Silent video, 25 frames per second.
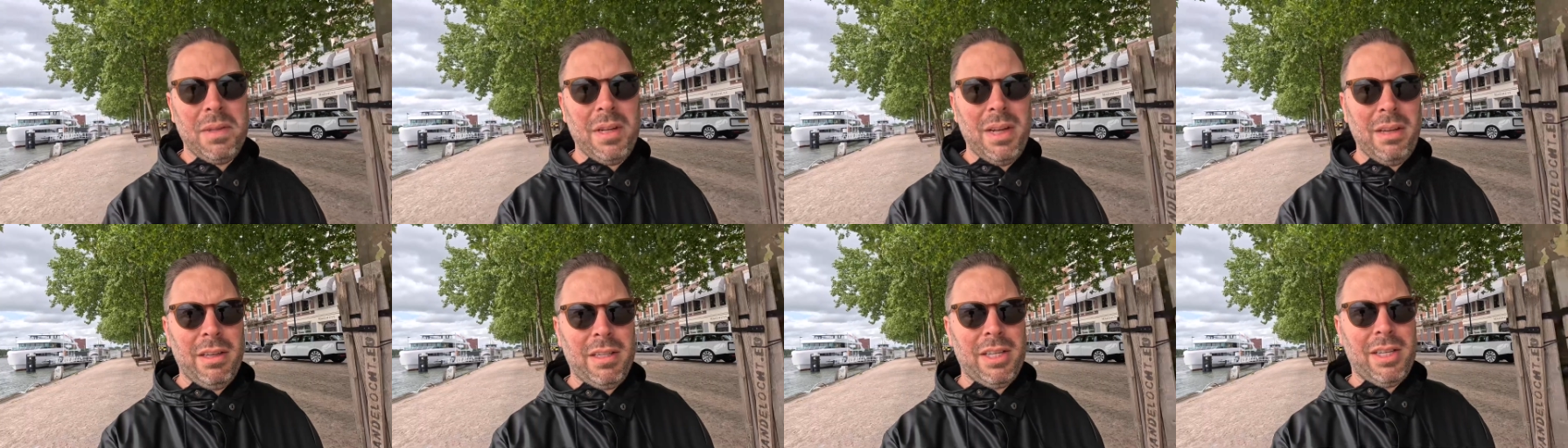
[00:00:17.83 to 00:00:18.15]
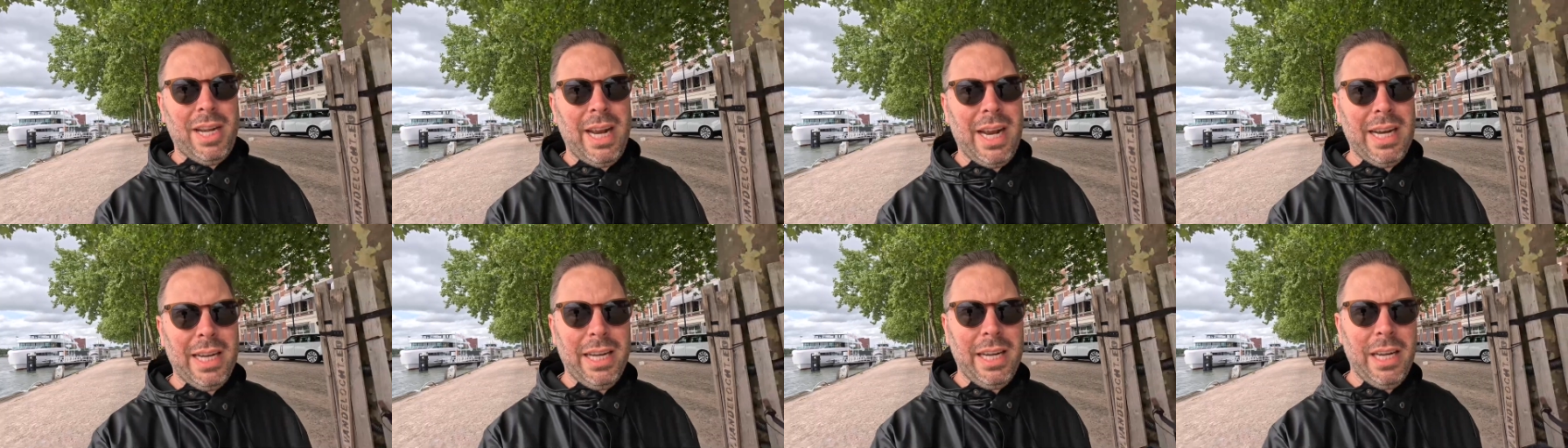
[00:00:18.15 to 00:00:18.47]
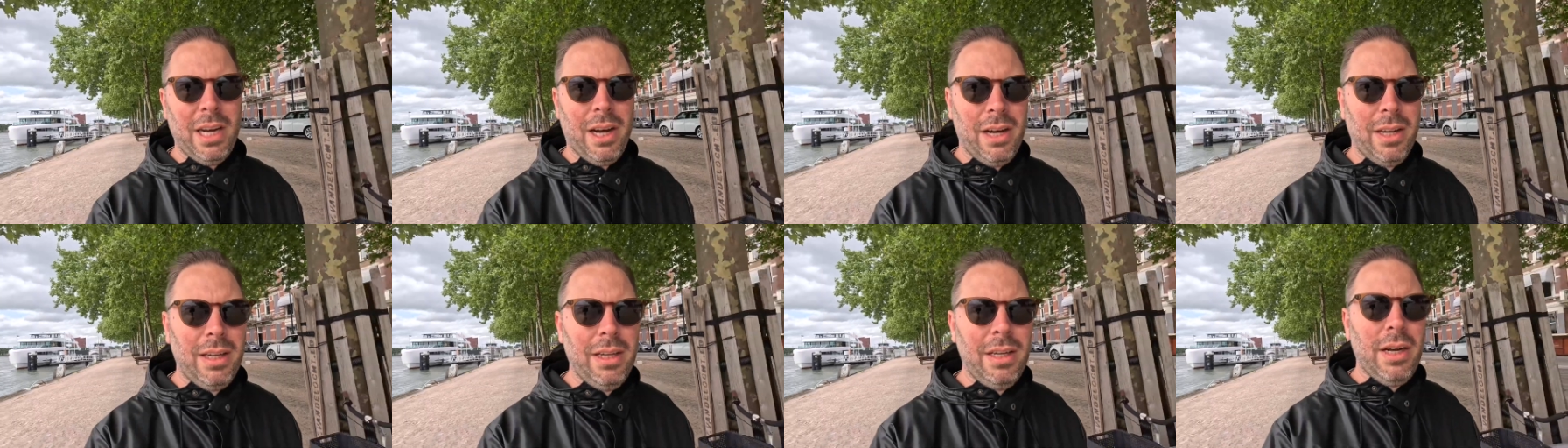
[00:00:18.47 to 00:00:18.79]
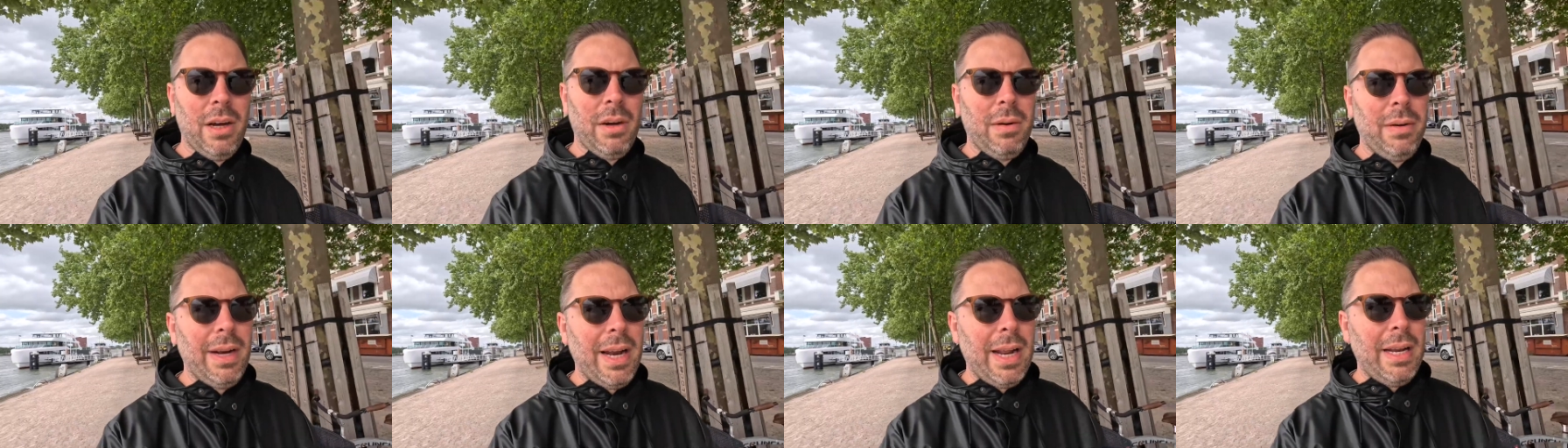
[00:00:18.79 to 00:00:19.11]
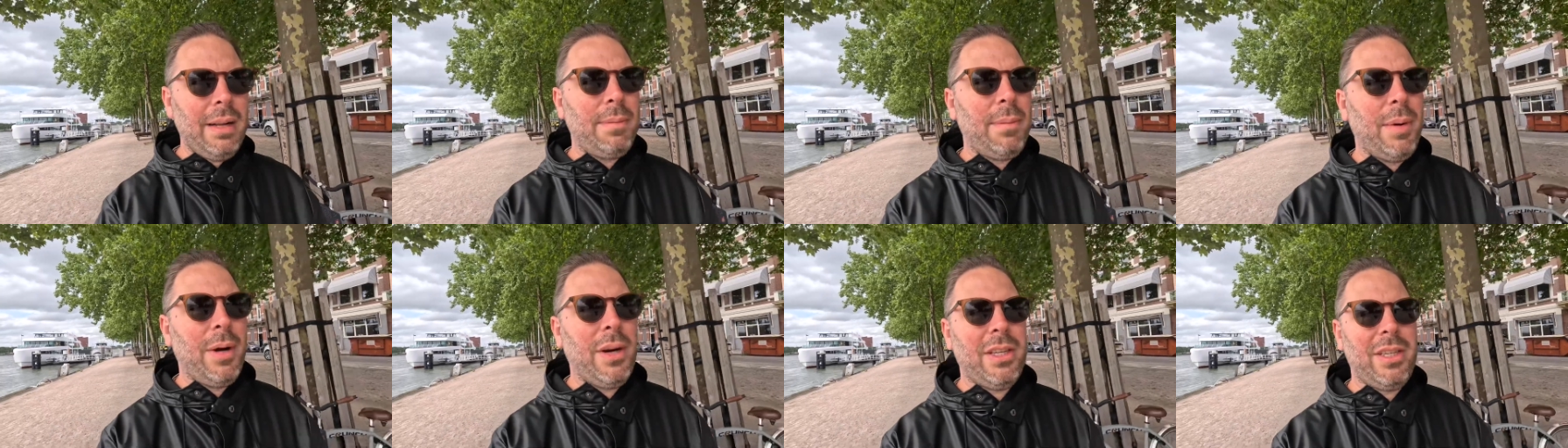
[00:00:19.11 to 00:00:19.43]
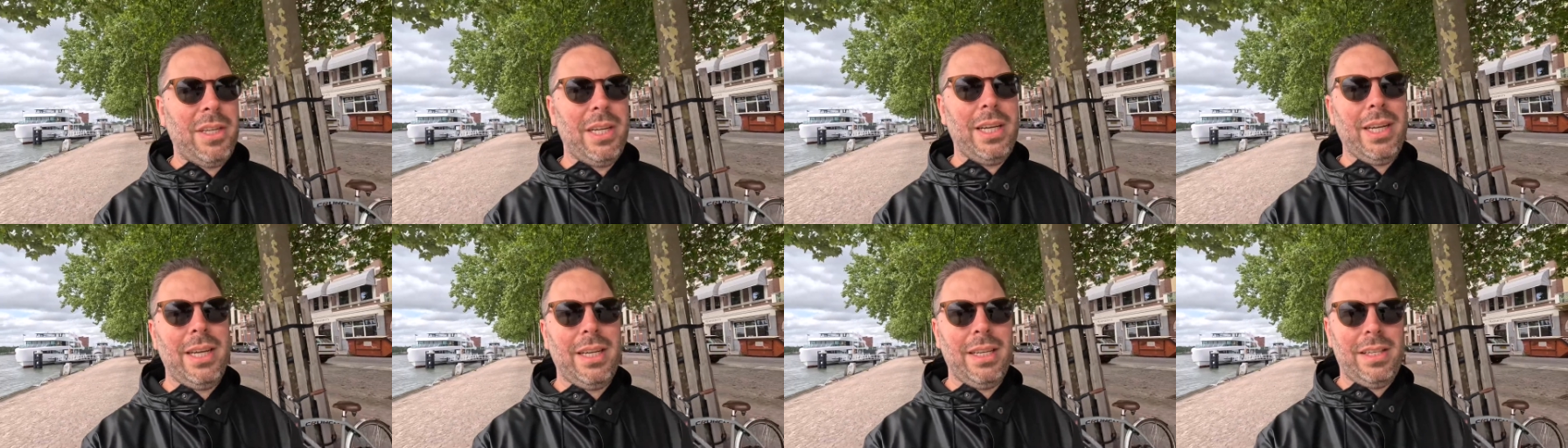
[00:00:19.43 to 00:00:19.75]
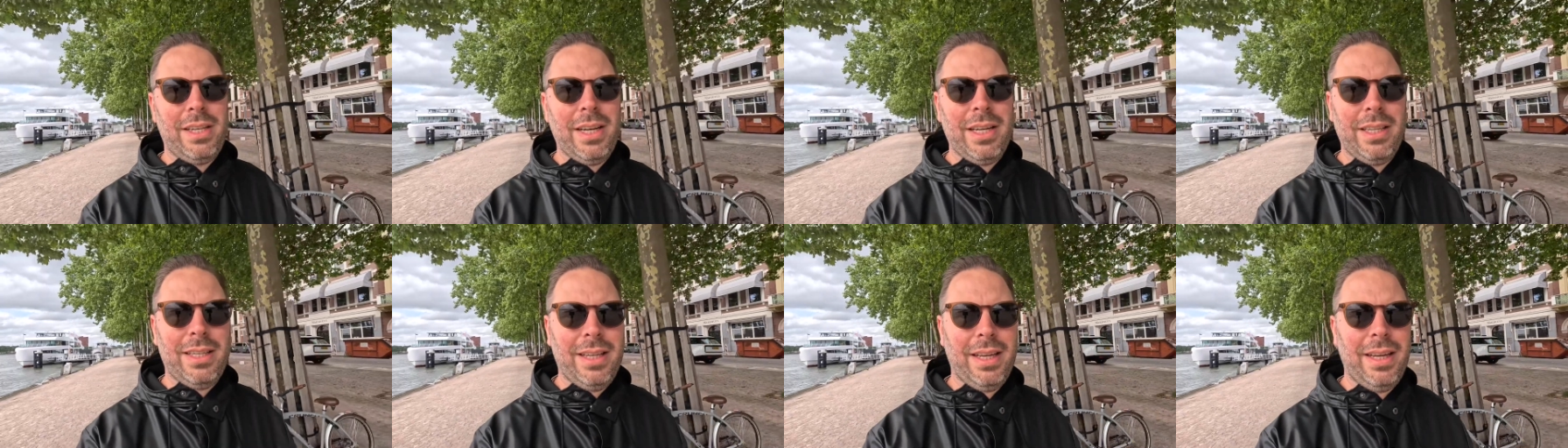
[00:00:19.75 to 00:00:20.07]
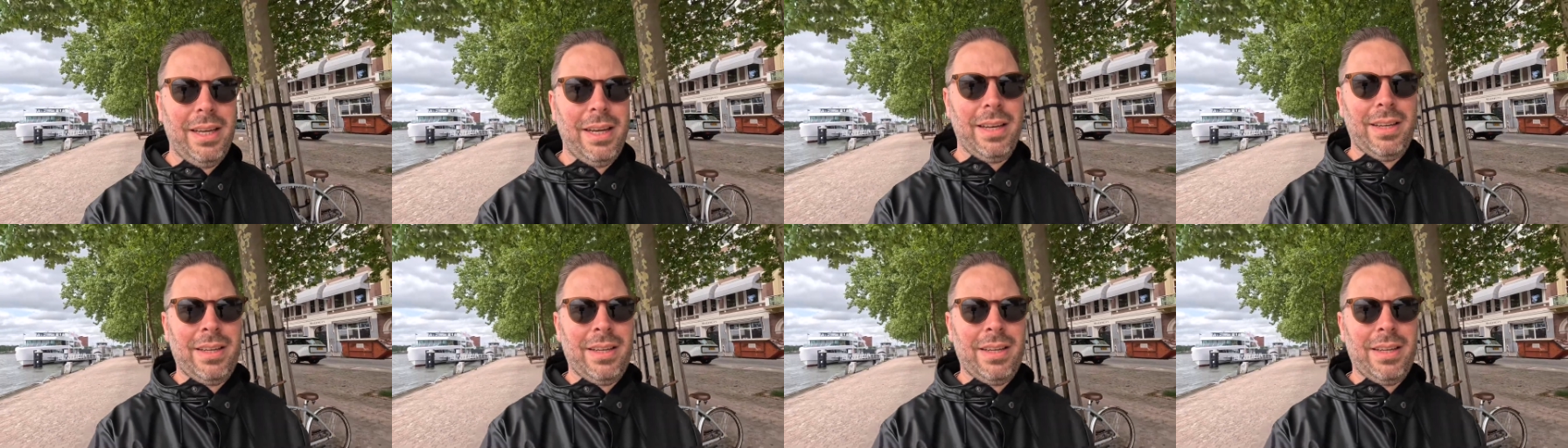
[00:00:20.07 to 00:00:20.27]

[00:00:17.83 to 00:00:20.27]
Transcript: slightly unknown landmarks here in the city.